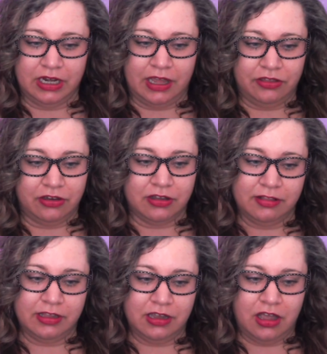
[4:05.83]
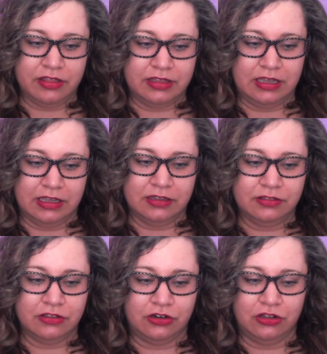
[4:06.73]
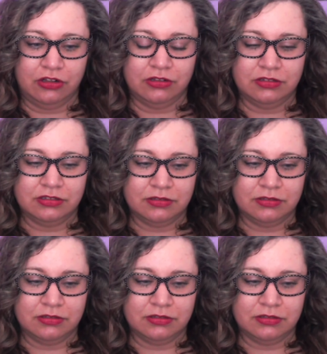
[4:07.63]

can either click on the little